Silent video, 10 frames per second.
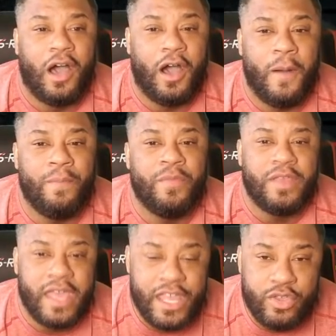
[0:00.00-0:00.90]

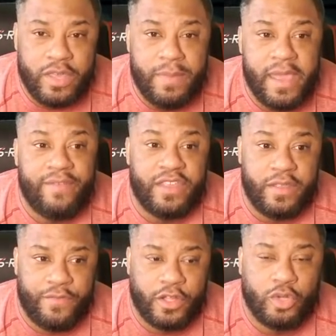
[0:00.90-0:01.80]
And you can be, if
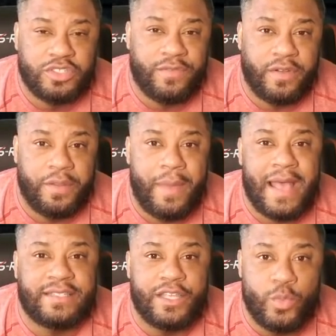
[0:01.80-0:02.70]
you're close enough under the
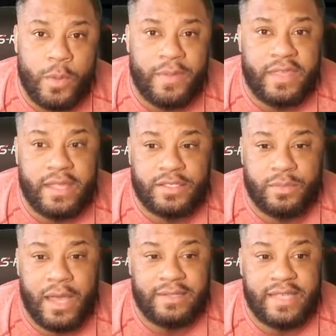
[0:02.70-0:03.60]
basket, you will be able to get
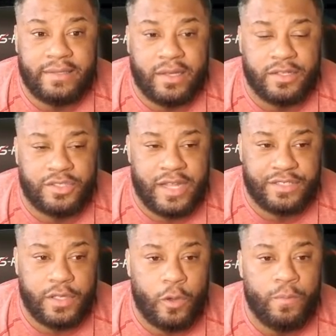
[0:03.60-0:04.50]
some contact dunks. So
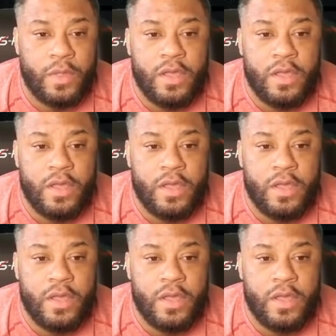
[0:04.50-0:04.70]
that's dope.